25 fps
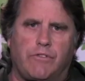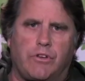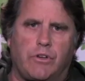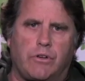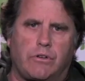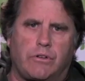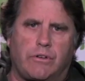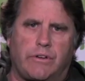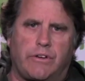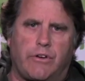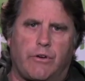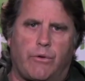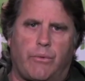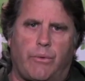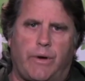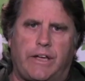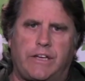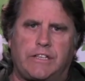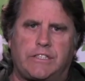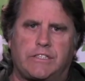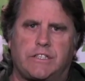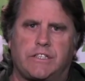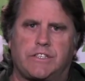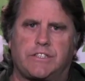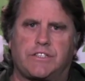of nuclear
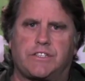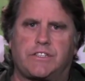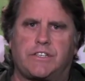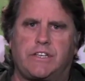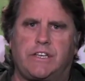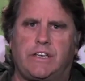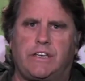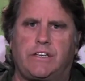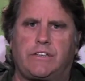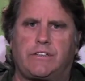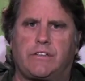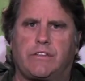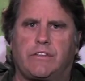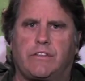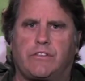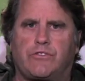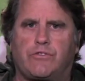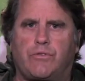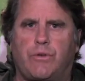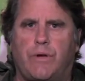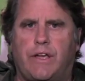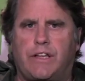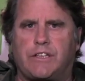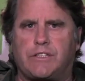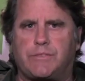waste at sea to the
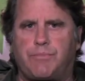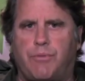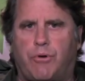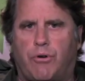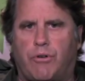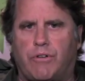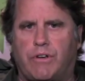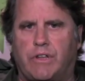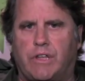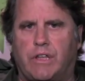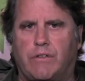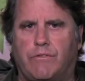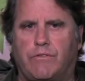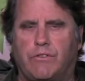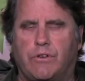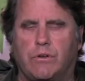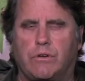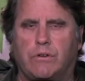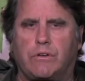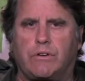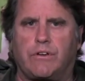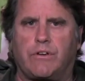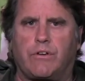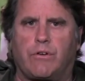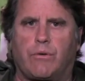transporting of
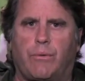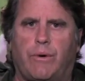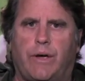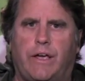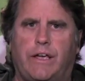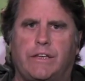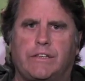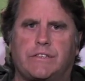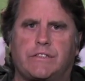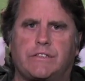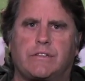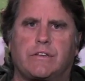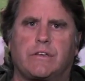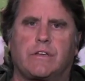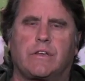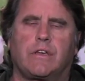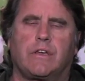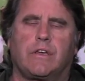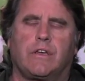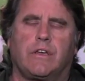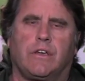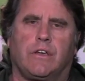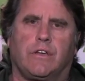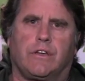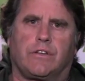nuclear waste
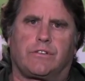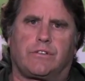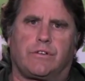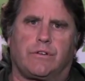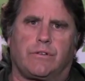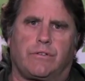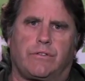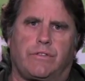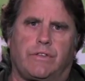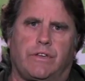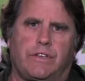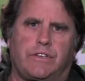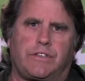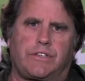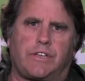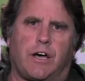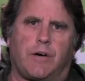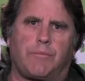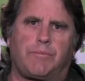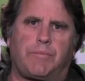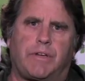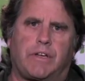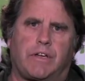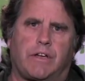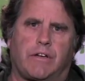to the
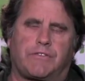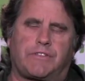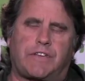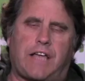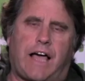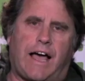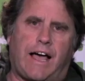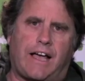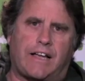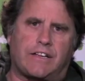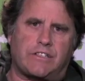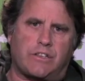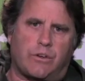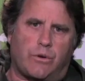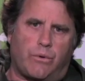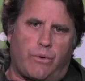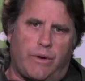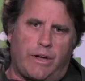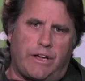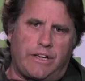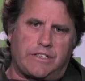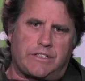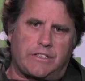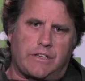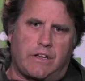dumping of toxic
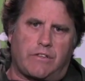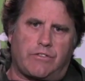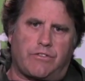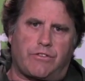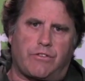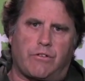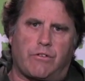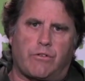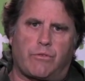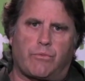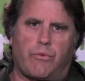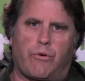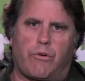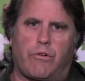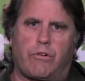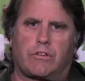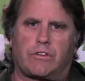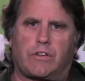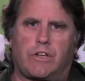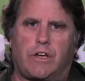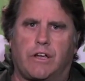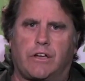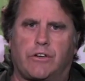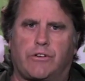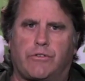waste on third
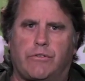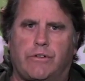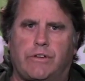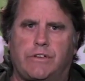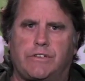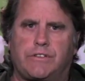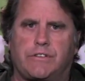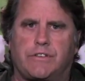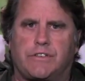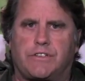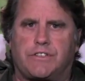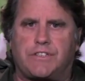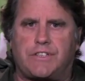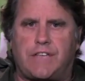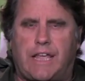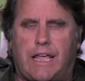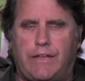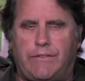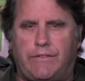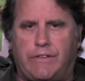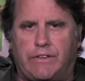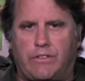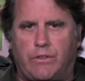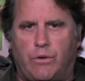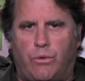world countries to
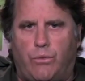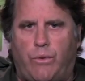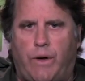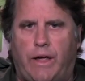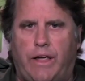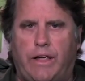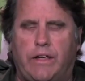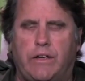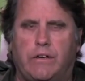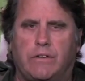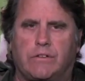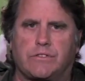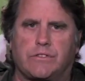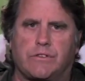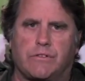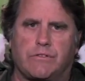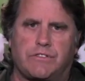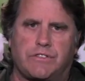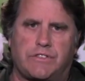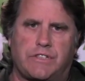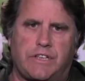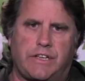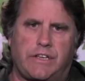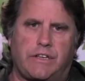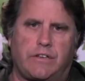saving the whales or
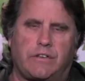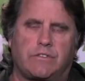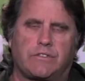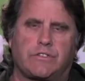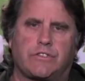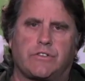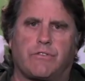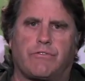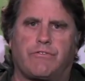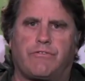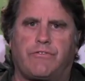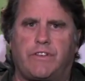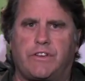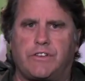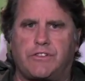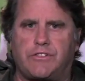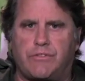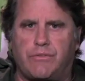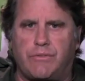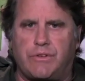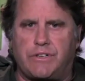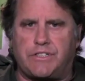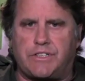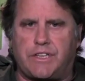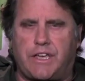seals or
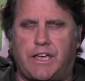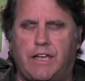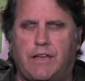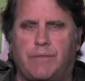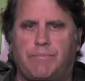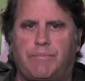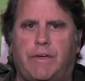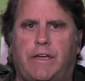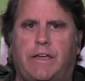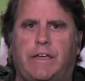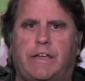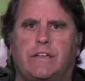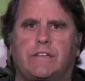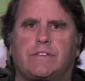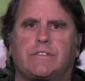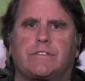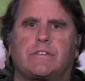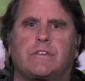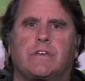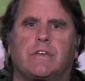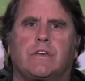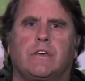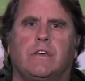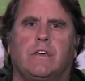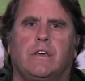fisheries
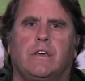campaigns,